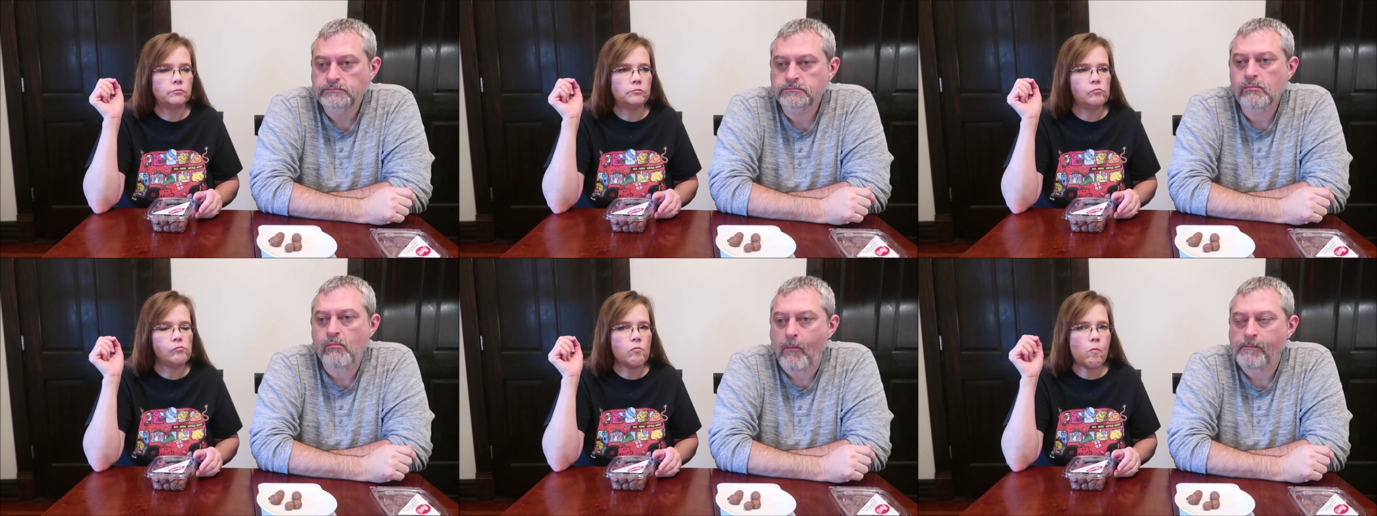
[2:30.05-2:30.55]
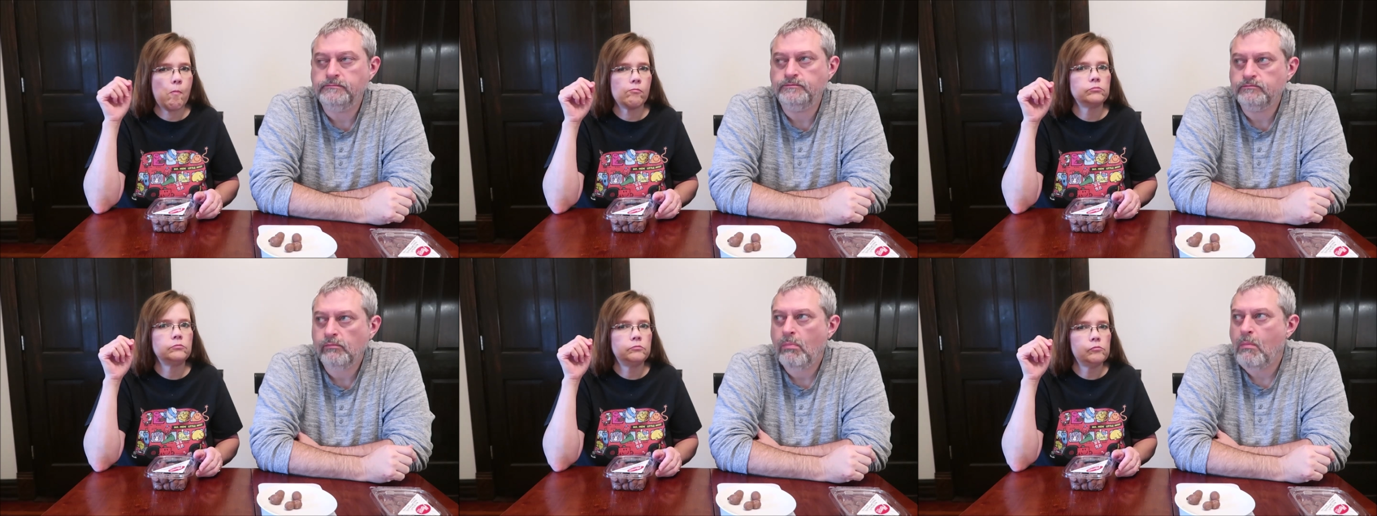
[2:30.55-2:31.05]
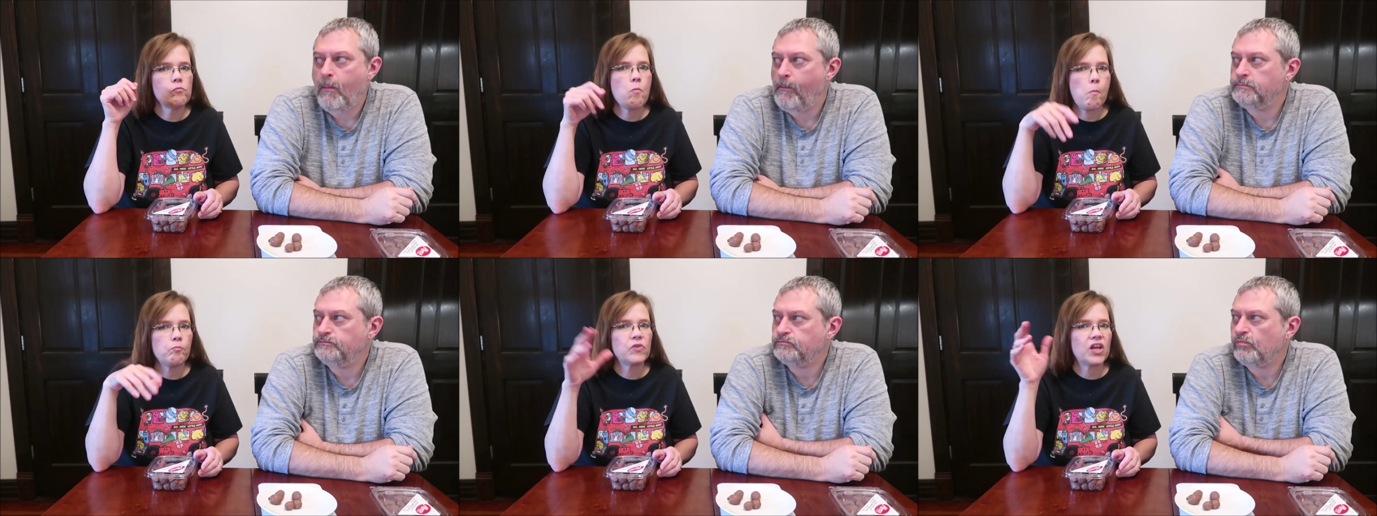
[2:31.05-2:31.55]
Speaker 1: Mmm.
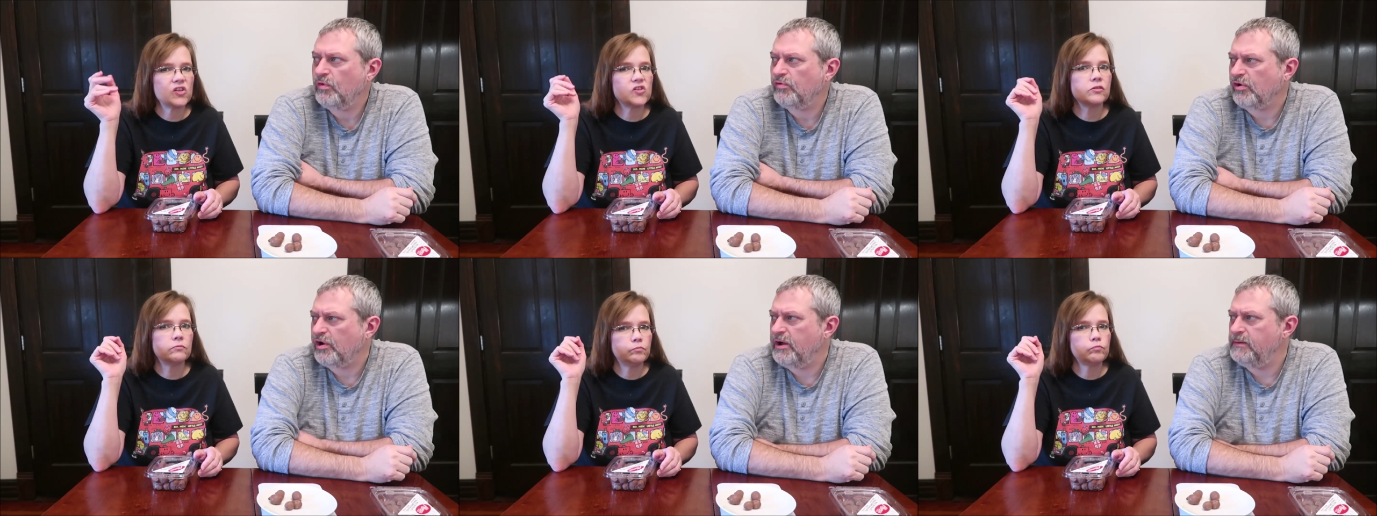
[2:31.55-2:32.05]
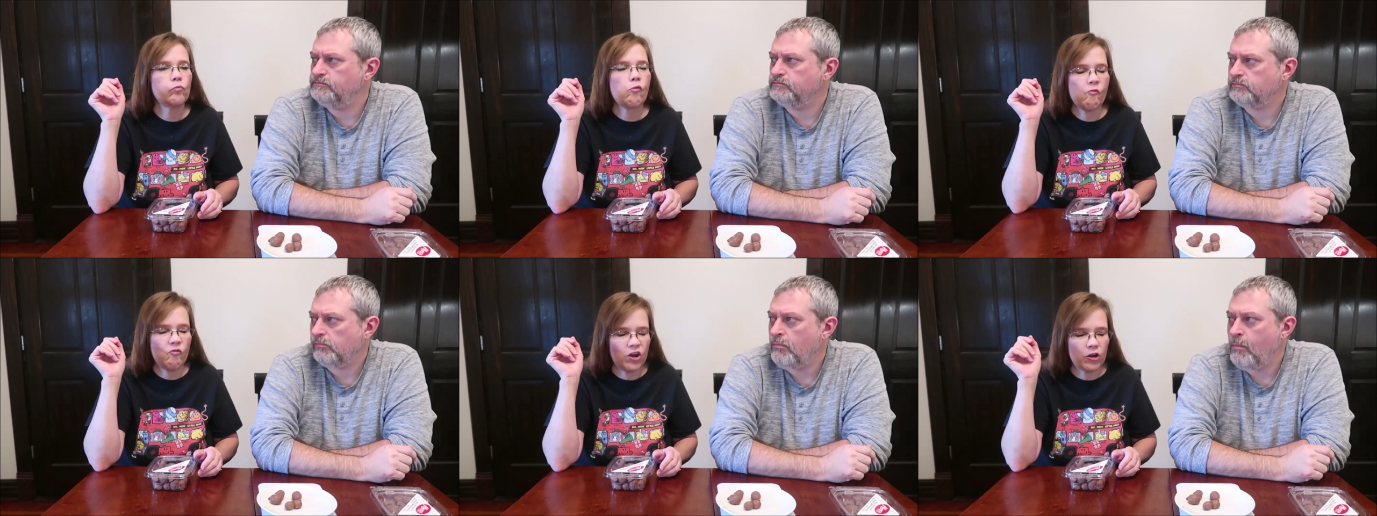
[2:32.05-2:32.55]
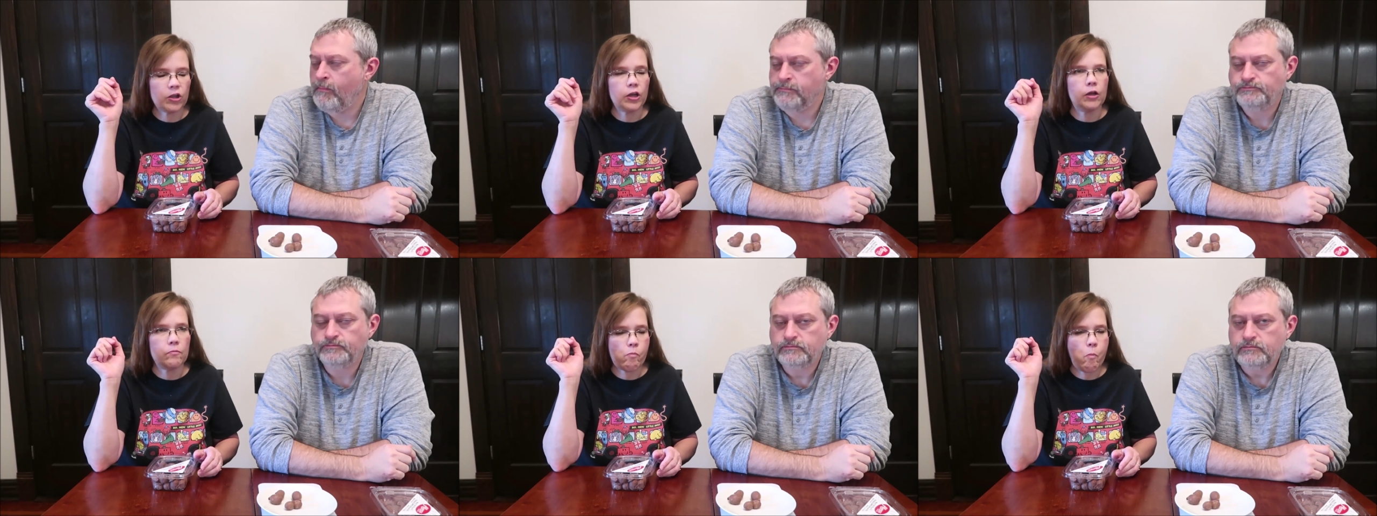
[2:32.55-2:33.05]
Those oh, God. Very
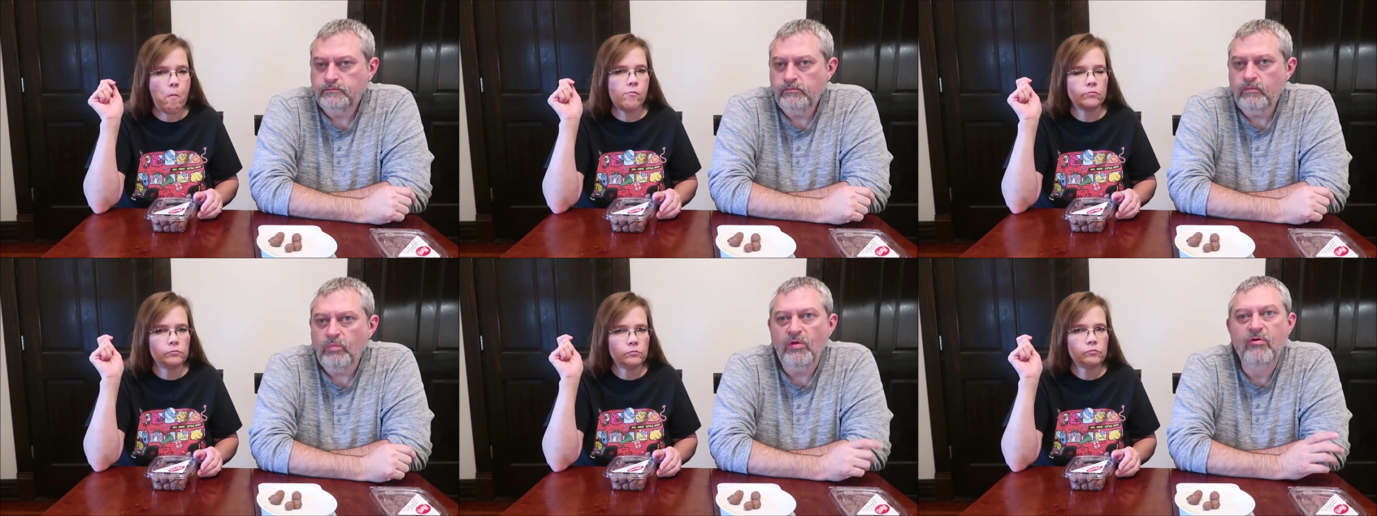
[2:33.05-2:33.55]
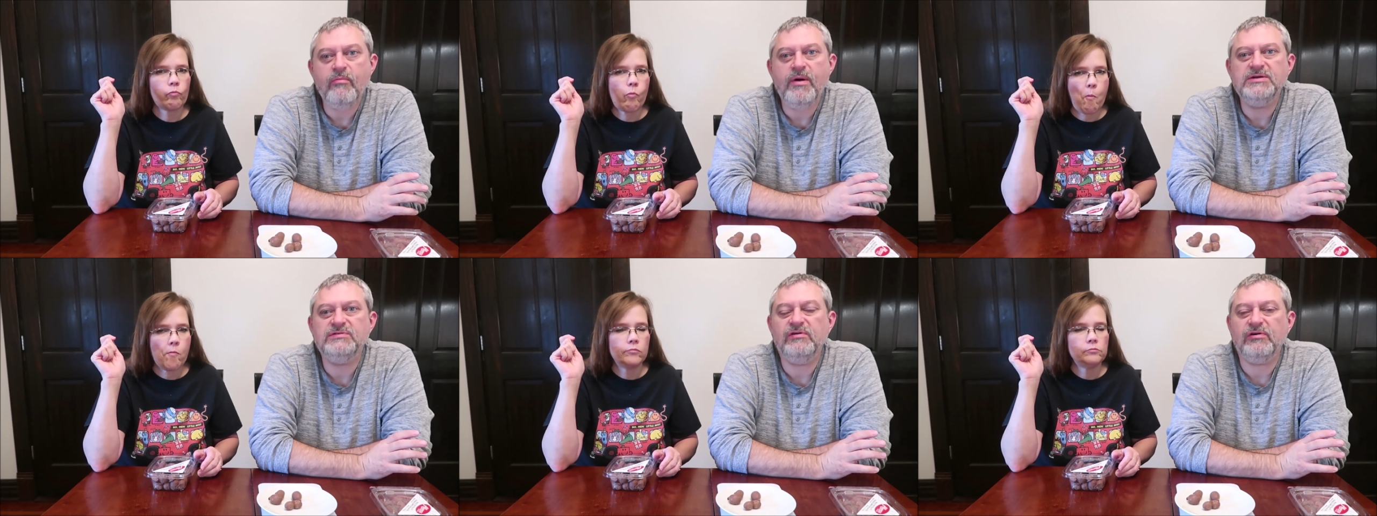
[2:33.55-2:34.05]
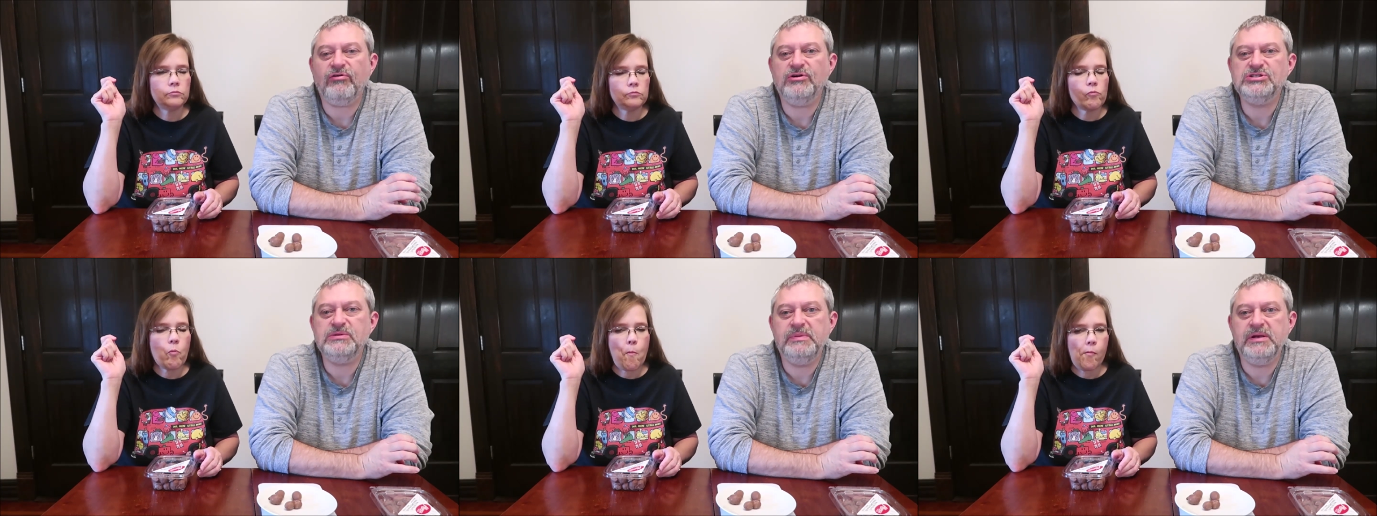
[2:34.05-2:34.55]
good. It reminds me of
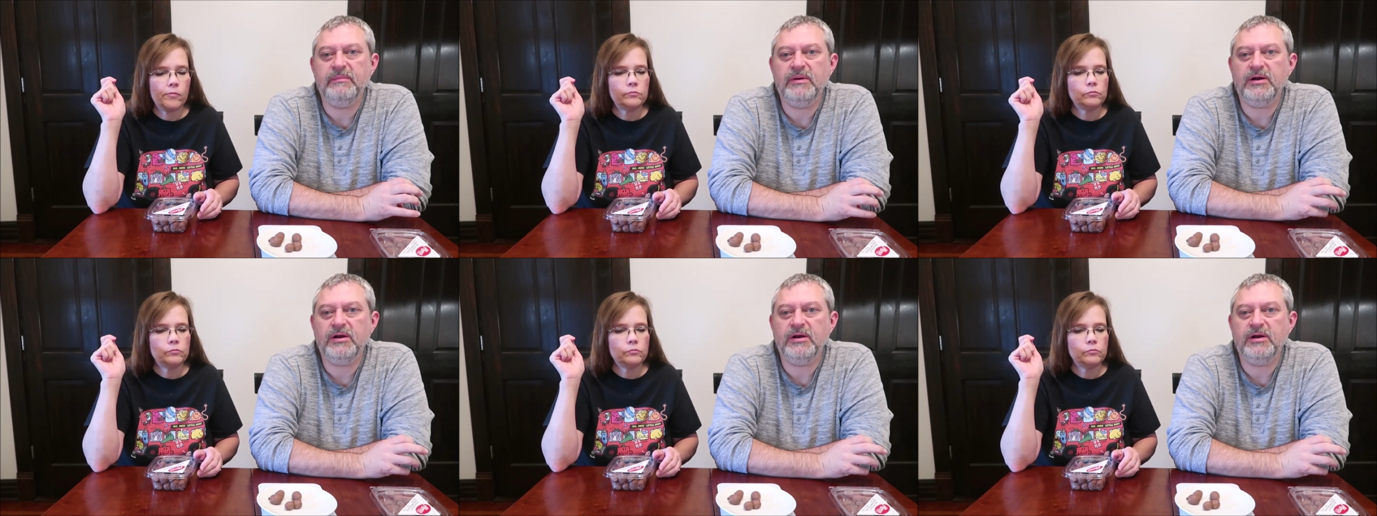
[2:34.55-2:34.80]
crunchy peanut